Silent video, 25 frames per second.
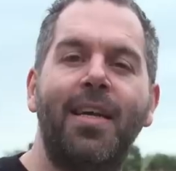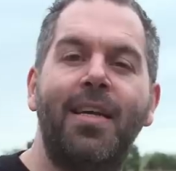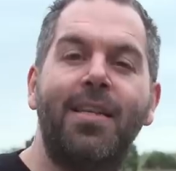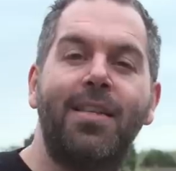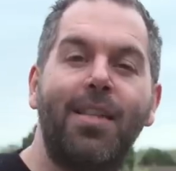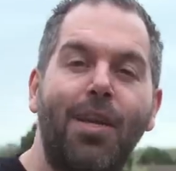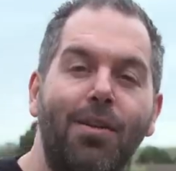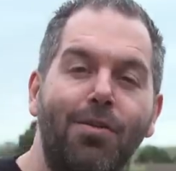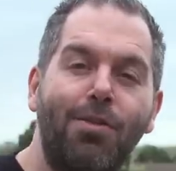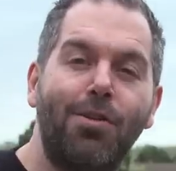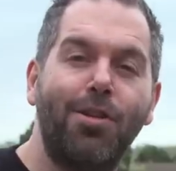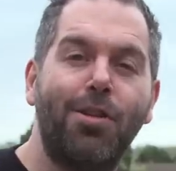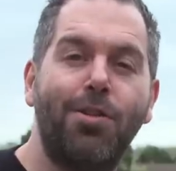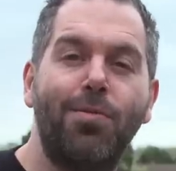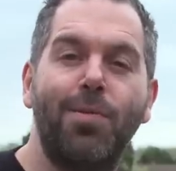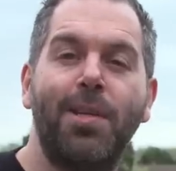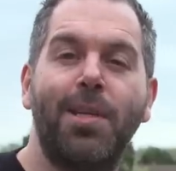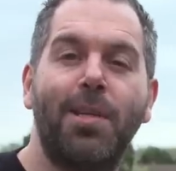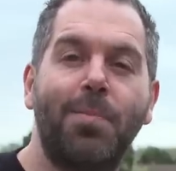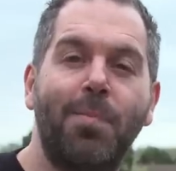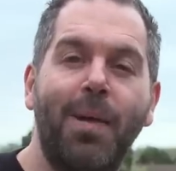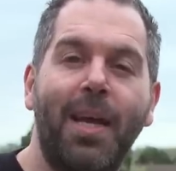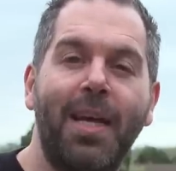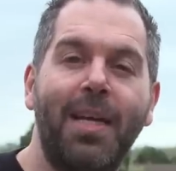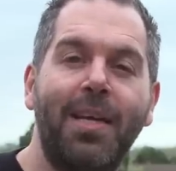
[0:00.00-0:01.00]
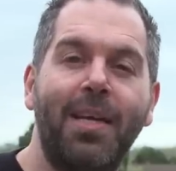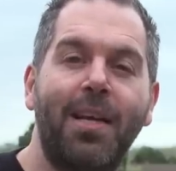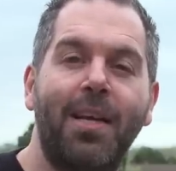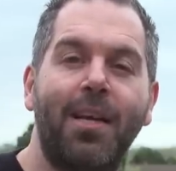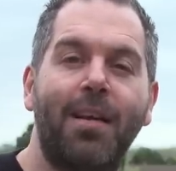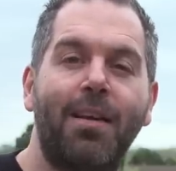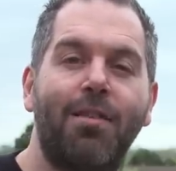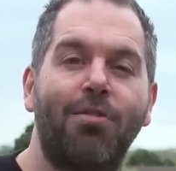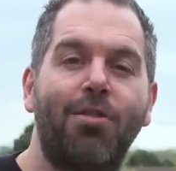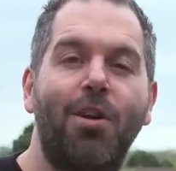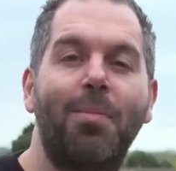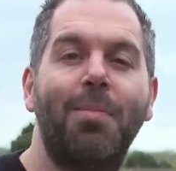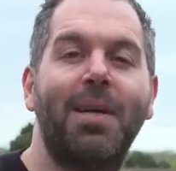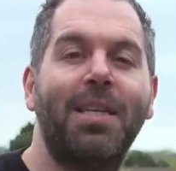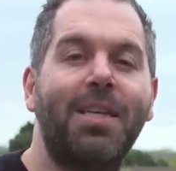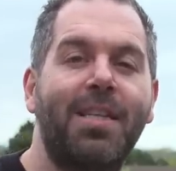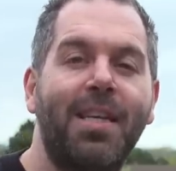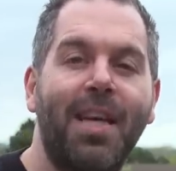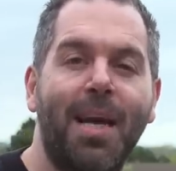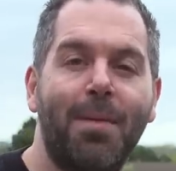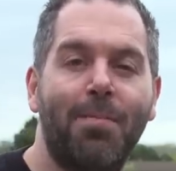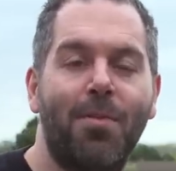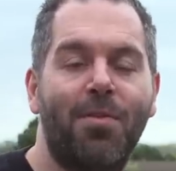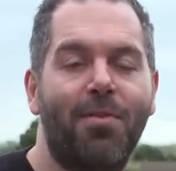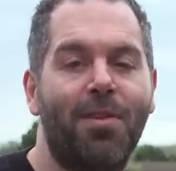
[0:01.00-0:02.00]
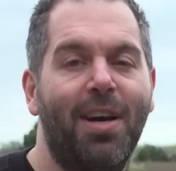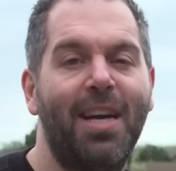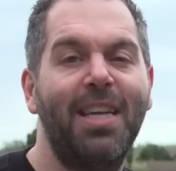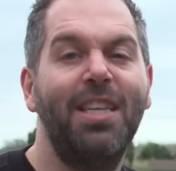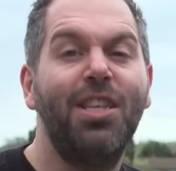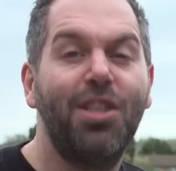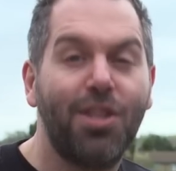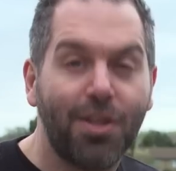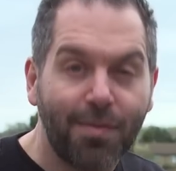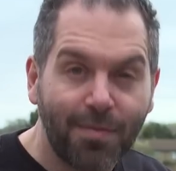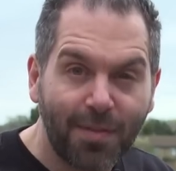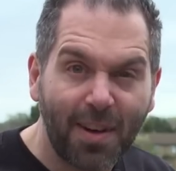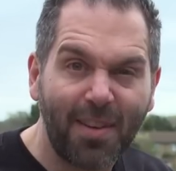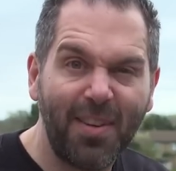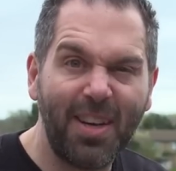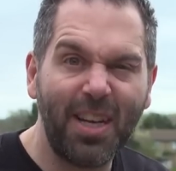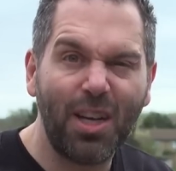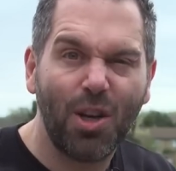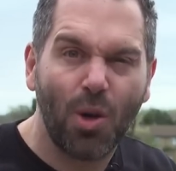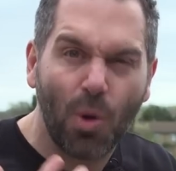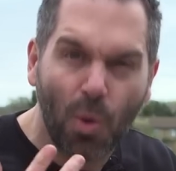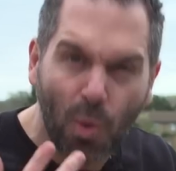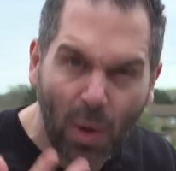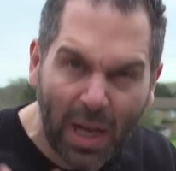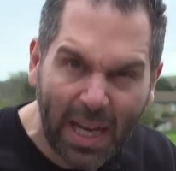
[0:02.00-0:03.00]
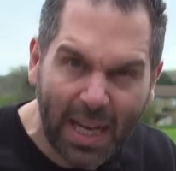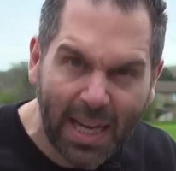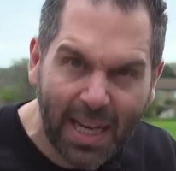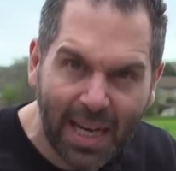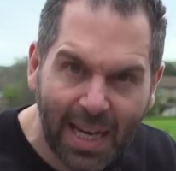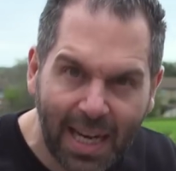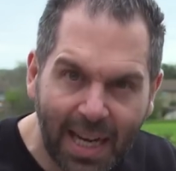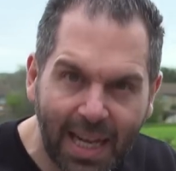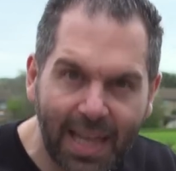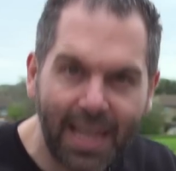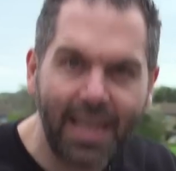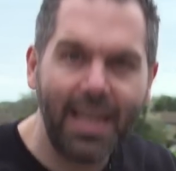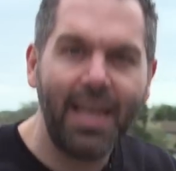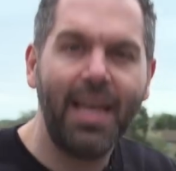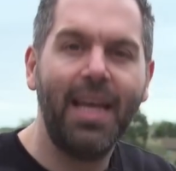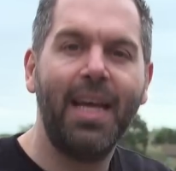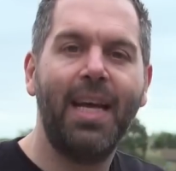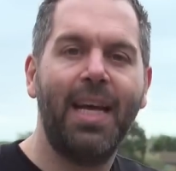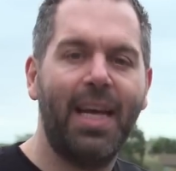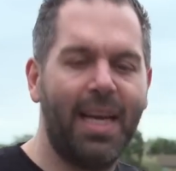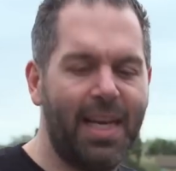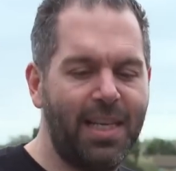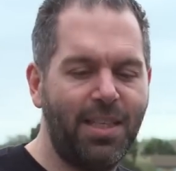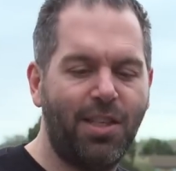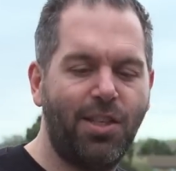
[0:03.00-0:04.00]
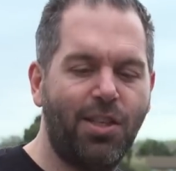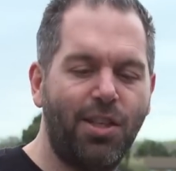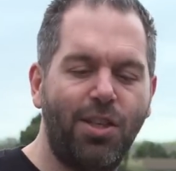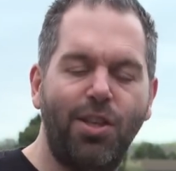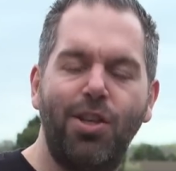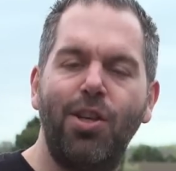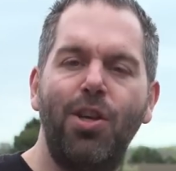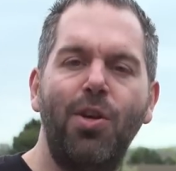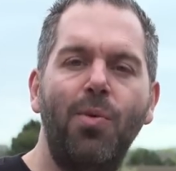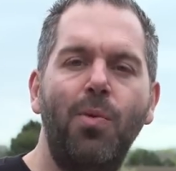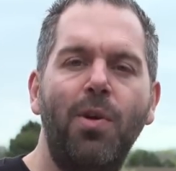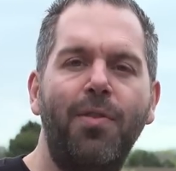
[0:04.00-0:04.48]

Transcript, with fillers: So just to explain chromatic aberration very quickly, it's to do